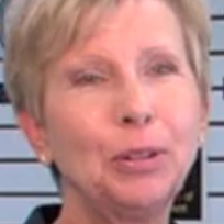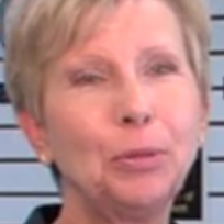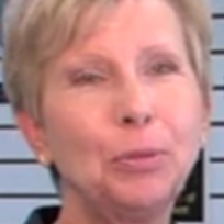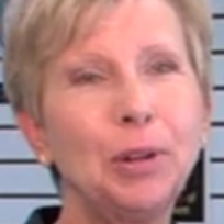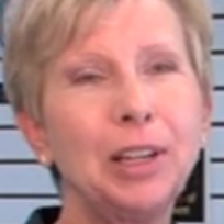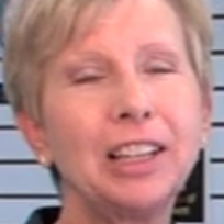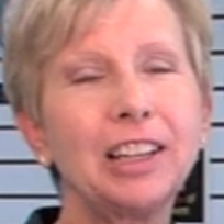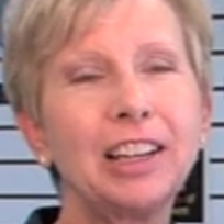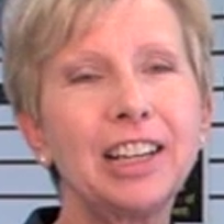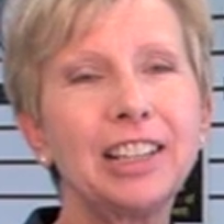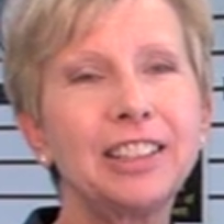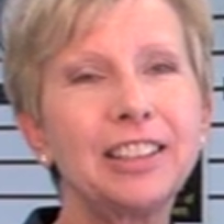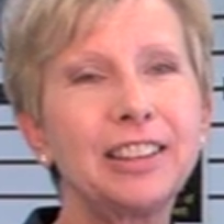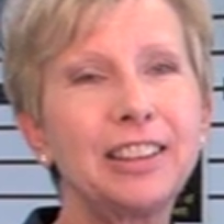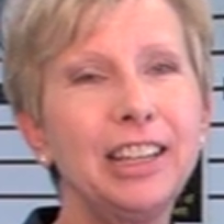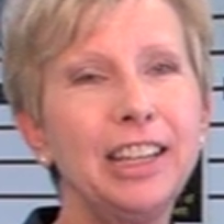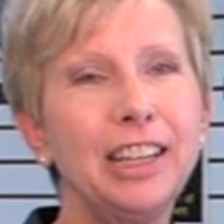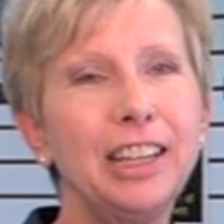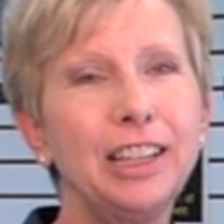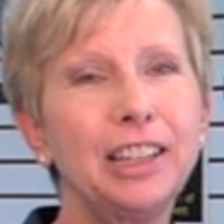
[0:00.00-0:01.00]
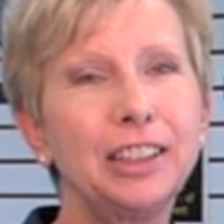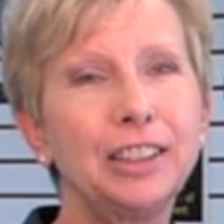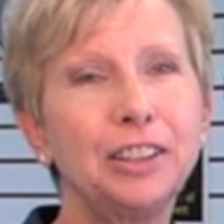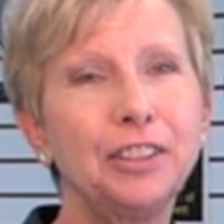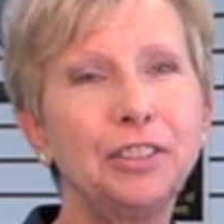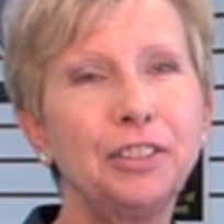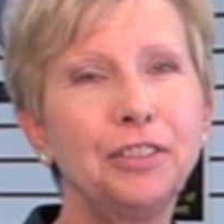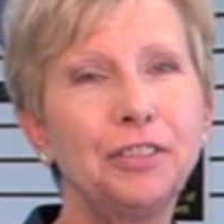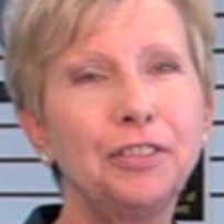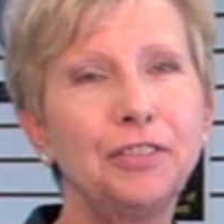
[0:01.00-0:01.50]
We like to think
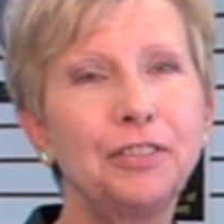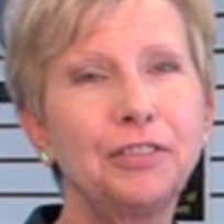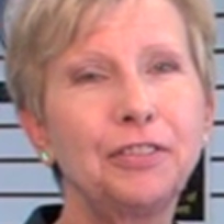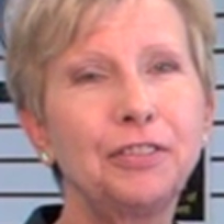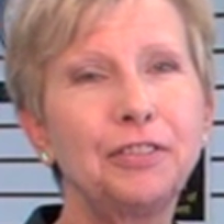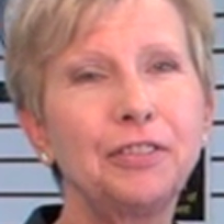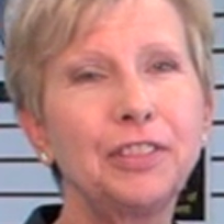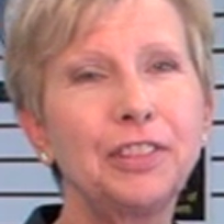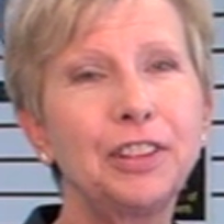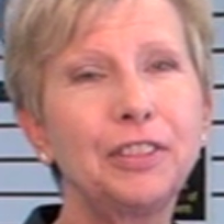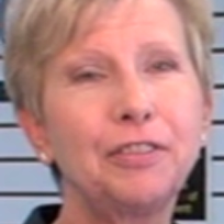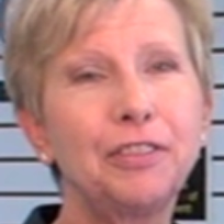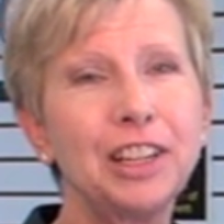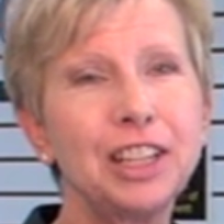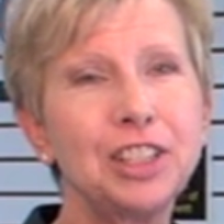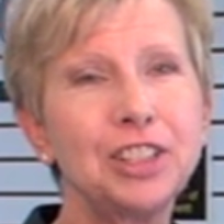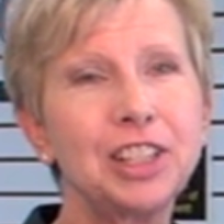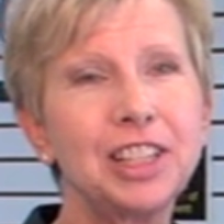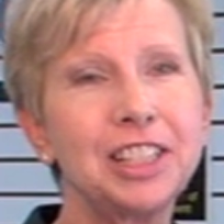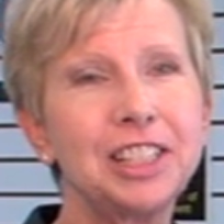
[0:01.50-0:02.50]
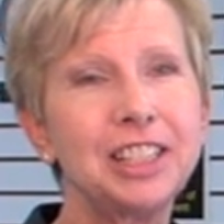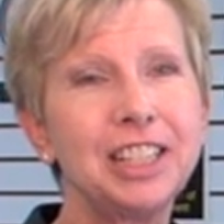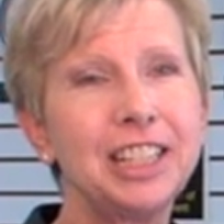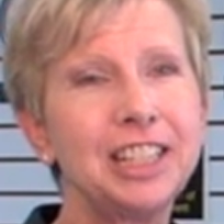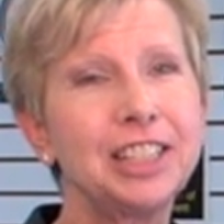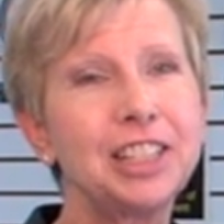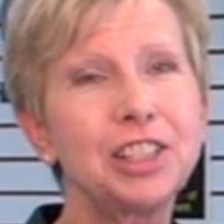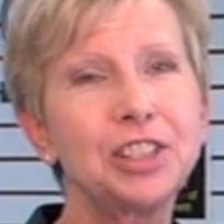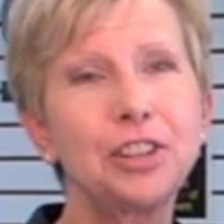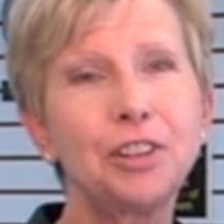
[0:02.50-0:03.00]
of the
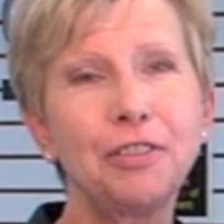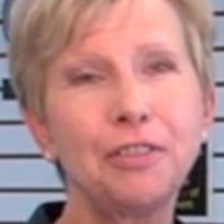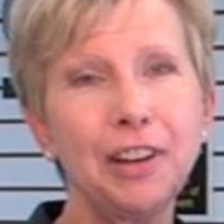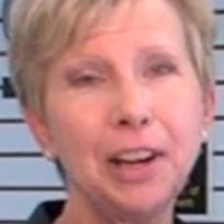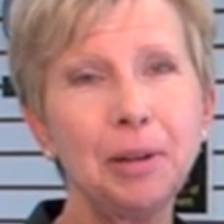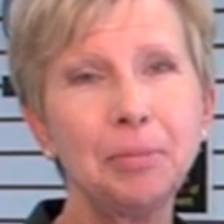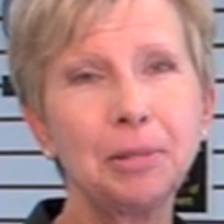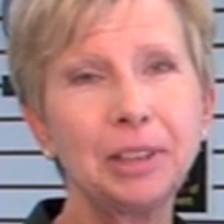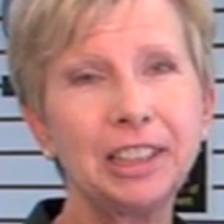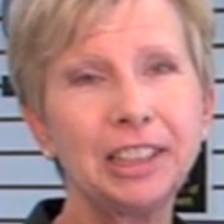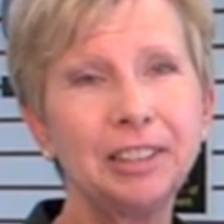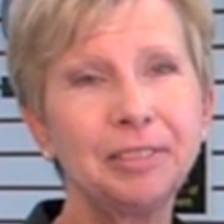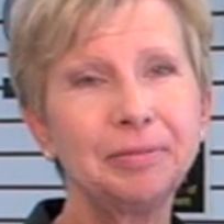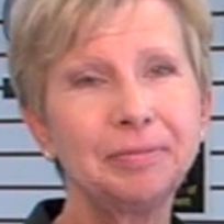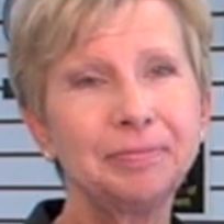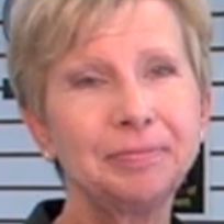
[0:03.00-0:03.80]
franchisees as our family.